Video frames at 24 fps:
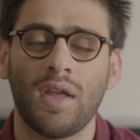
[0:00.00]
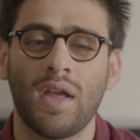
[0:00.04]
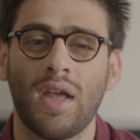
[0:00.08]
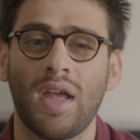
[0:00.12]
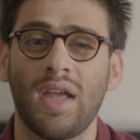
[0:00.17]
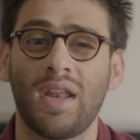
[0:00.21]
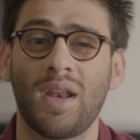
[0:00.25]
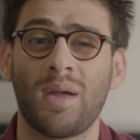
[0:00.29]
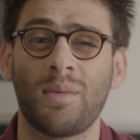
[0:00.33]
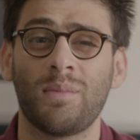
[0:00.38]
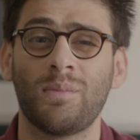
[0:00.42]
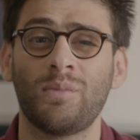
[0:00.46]

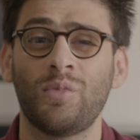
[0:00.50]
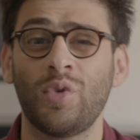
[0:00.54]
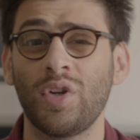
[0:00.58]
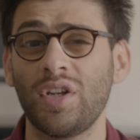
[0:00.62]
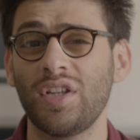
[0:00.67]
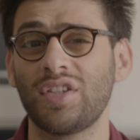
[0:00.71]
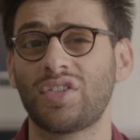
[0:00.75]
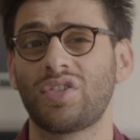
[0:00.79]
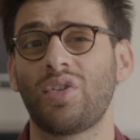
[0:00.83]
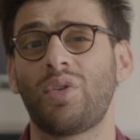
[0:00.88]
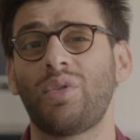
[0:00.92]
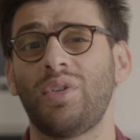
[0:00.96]
And I'm
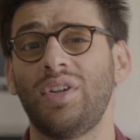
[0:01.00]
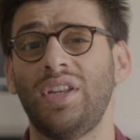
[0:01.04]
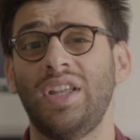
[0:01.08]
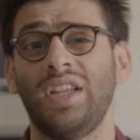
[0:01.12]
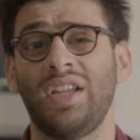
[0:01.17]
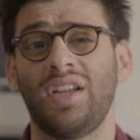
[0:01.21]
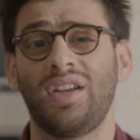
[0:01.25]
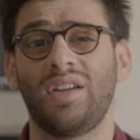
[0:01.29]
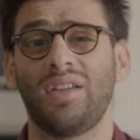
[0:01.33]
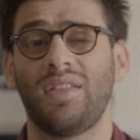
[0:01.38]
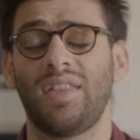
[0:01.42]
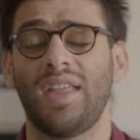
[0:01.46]
really sorry to
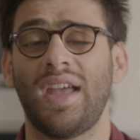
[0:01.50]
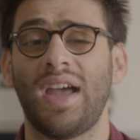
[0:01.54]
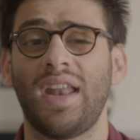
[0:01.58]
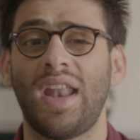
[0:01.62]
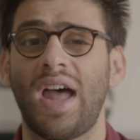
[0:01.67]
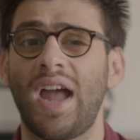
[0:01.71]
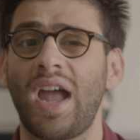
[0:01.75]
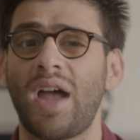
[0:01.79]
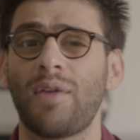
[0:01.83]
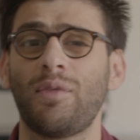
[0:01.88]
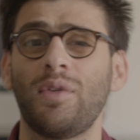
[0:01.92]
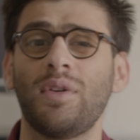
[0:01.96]
hear that.
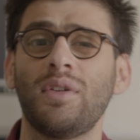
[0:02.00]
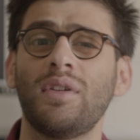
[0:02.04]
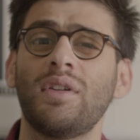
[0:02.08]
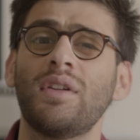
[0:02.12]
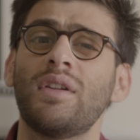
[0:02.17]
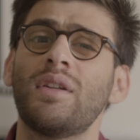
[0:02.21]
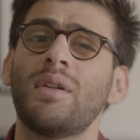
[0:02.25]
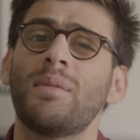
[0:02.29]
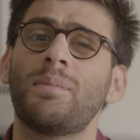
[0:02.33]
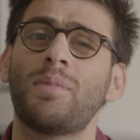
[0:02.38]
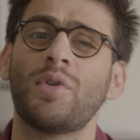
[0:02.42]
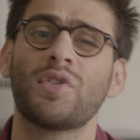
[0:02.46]
I
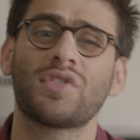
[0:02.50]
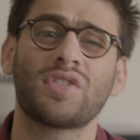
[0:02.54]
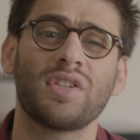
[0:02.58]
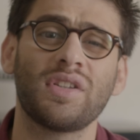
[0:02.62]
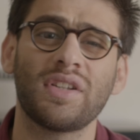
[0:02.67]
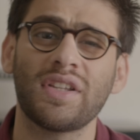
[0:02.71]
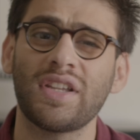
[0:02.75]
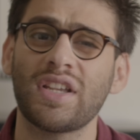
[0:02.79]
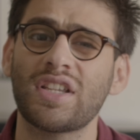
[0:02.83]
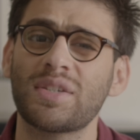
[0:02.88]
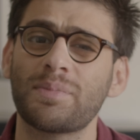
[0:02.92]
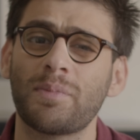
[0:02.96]
haven't
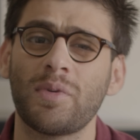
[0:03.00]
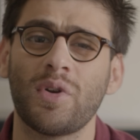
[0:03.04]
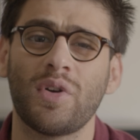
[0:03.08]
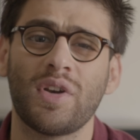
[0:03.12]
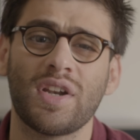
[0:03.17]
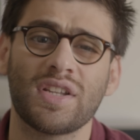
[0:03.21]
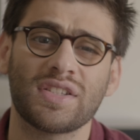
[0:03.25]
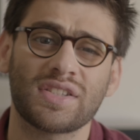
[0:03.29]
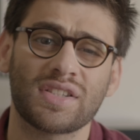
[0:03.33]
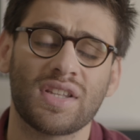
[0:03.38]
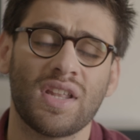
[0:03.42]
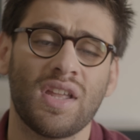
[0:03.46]
personally
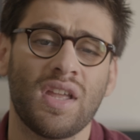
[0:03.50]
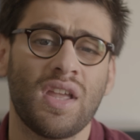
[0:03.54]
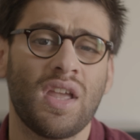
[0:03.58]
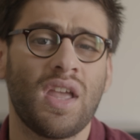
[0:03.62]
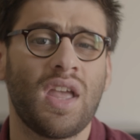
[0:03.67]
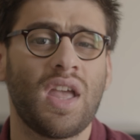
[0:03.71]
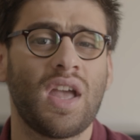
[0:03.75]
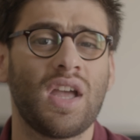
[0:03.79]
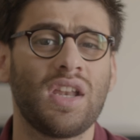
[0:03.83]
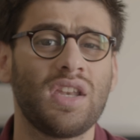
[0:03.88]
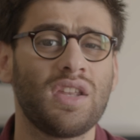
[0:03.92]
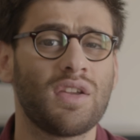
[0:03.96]
experienced
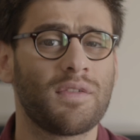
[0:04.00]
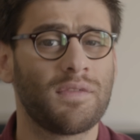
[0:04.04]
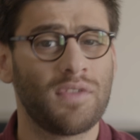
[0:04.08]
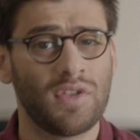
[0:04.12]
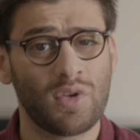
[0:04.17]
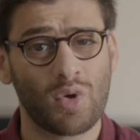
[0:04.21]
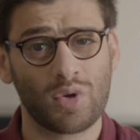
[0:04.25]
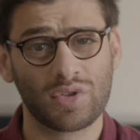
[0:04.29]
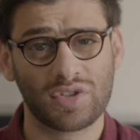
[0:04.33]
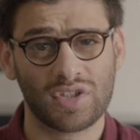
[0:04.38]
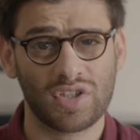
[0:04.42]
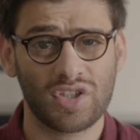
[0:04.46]
any of
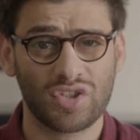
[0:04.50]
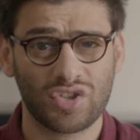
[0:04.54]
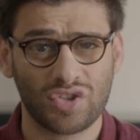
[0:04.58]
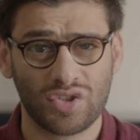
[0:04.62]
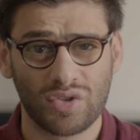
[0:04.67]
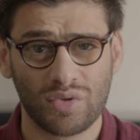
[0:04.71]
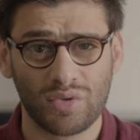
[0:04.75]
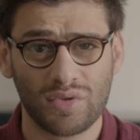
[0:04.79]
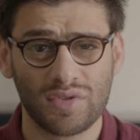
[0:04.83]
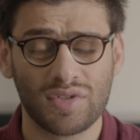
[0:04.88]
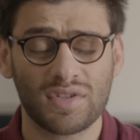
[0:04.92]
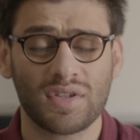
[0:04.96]
those
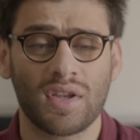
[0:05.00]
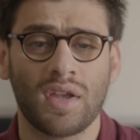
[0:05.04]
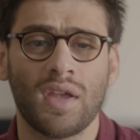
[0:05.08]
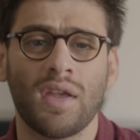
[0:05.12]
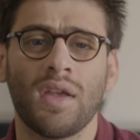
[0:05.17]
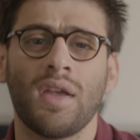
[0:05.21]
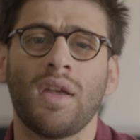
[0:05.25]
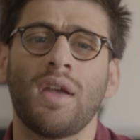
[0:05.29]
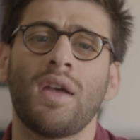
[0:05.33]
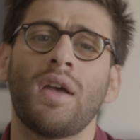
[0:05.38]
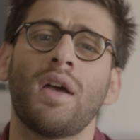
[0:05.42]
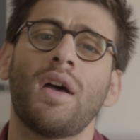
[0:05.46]
issues,
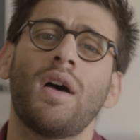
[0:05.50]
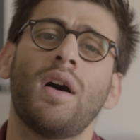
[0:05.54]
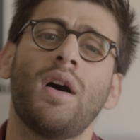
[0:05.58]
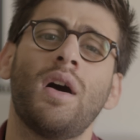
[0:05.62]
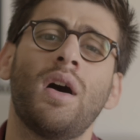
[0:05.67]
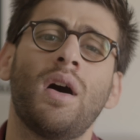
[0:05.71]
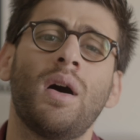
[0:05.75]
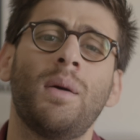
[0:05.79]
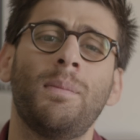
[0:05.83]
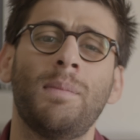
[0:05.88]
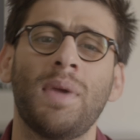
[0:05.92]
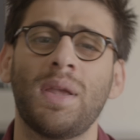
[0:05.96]

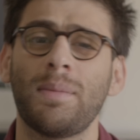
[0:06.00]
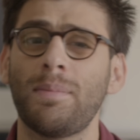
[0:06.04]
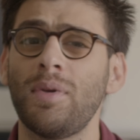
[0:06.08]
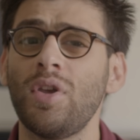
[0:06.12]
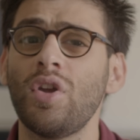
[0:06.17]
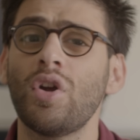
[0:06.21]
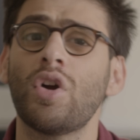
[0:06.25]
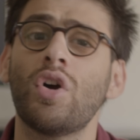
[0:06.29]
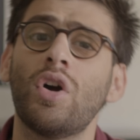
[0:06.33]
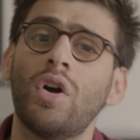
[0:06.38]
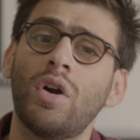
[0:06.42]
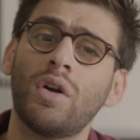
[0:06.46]

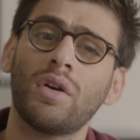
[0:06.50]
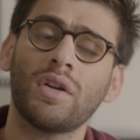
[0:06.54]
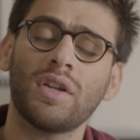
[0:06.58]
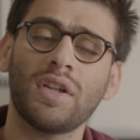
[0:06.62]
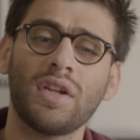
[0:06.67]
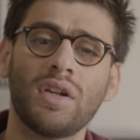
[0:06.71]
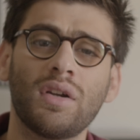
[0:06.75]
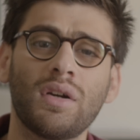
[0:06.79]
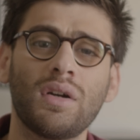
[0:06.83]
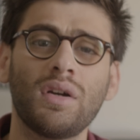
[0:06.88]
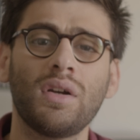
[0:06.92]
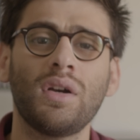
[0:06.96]
maybe
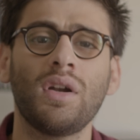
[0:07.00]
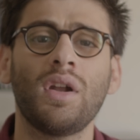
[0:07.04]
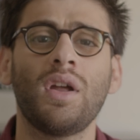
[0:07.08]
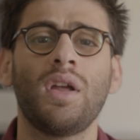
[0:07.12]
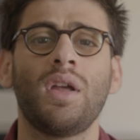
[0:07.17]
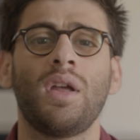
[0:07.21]
earlier.